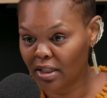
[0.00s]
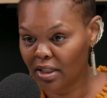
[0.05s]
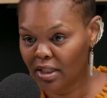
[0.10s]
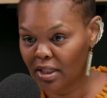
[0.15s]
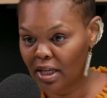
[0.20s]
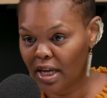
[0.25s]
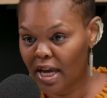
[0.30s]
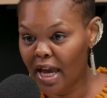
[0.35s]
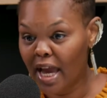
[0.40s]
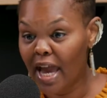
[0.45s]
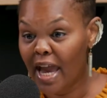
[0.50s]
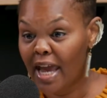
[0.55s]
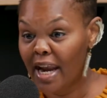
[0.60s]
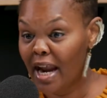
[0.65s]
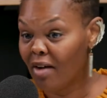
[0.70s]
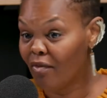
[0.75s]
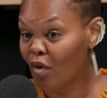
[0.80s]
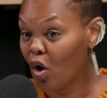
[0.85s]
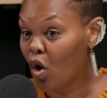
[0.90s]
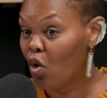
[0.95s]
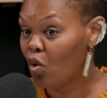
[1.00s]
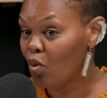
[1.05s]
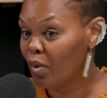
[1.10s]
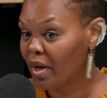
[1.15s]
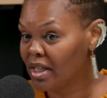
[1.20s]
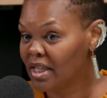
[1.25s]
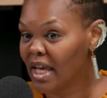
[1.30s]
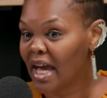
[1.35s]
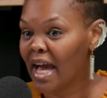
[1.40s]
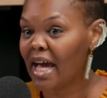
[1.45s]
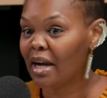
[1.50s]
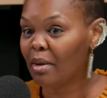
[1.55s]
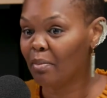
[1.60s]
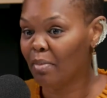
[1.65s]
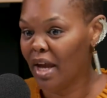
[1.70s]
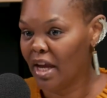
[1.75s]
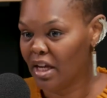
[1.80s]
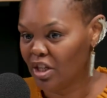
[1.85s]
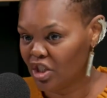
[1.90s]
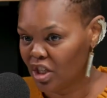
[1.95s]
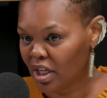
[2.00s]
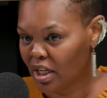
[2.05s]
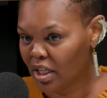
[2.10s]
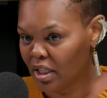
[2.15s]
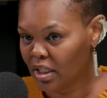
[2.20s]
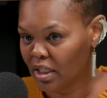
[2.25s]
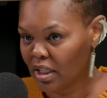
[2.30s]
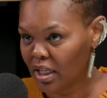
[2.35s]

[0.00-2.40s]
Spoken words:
Yeah. And I've always had a paycheck.